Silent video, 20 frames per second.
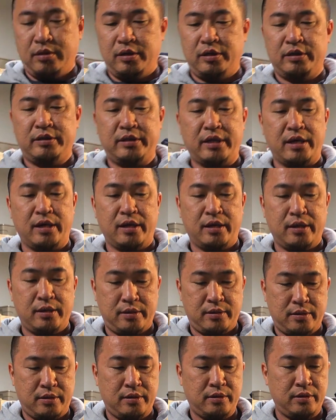here's a
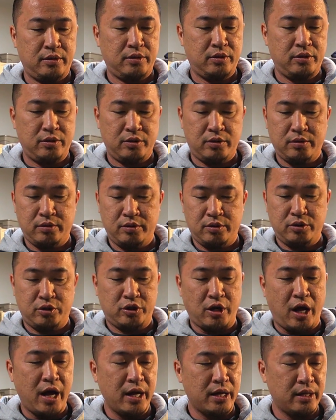
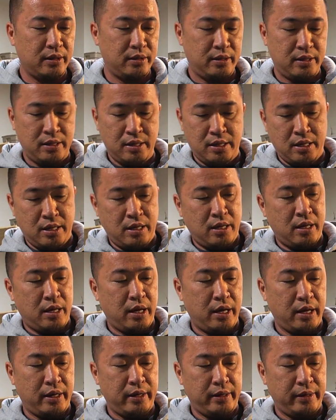shock.
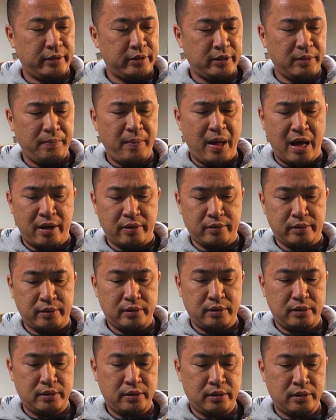It's
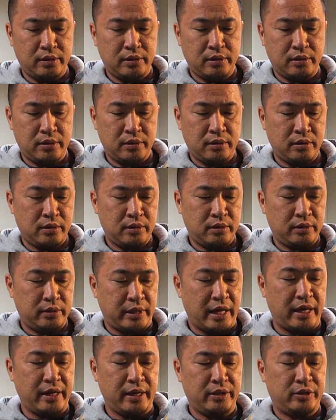about
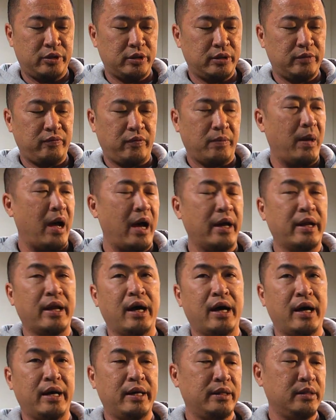10 inches from eye to
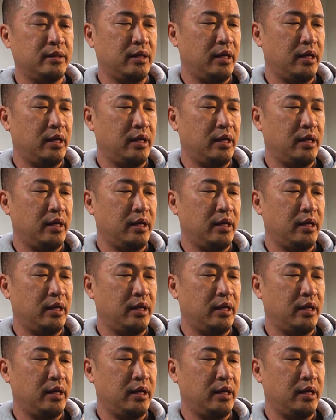eye.